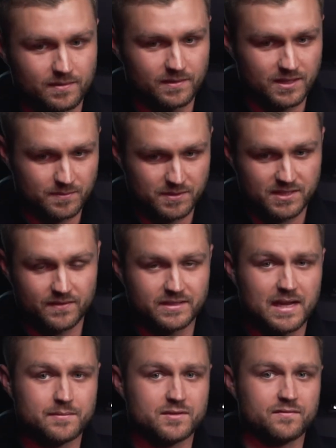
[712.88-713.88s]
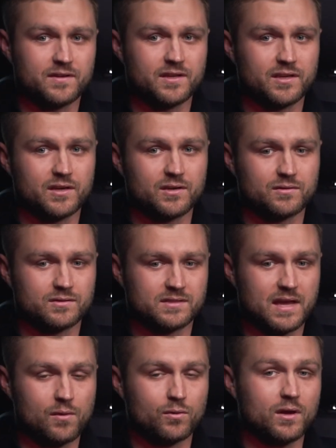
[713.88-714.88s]
the specific types of videos
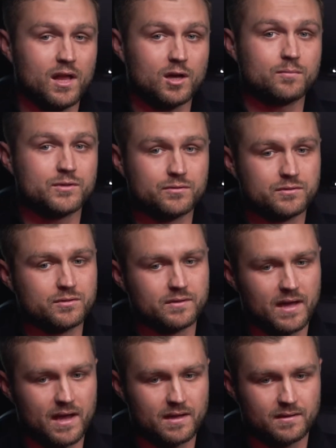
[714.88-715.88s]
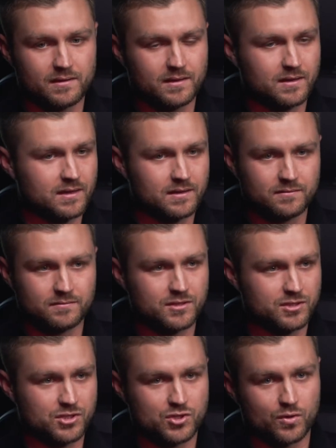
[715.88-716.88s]
that will help you do that. In
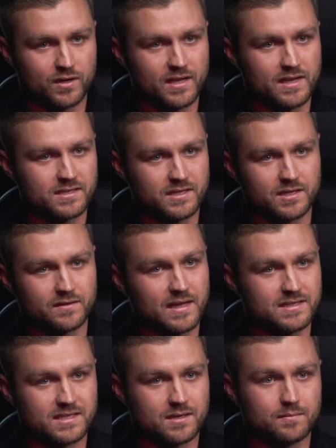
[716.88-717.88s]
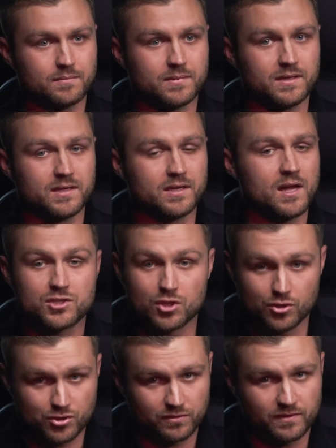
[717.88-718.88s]
just a short case here, that's going to be
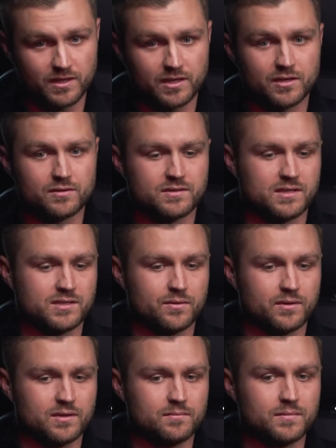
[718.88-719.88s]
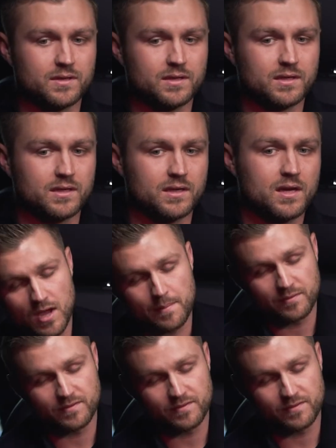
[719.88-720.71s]
social videos, that's going to be top of